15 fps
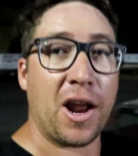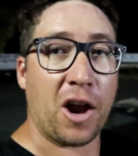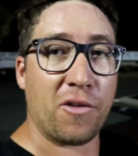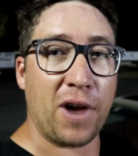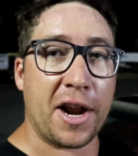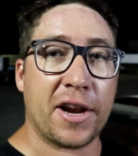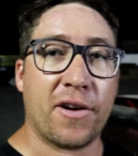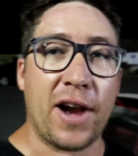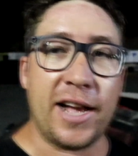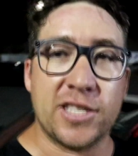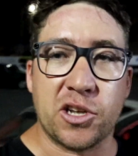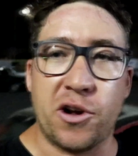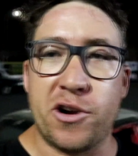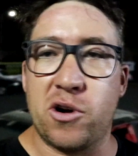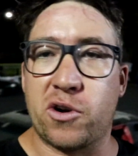no, running around
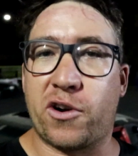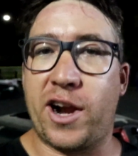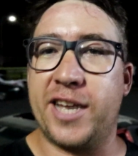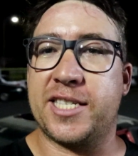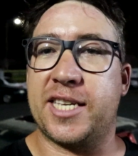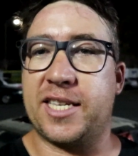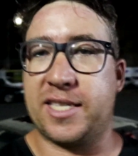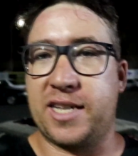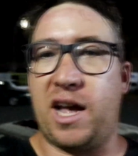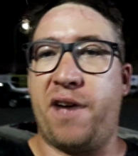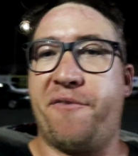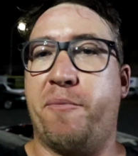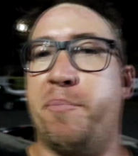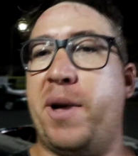doing all crazy stuff,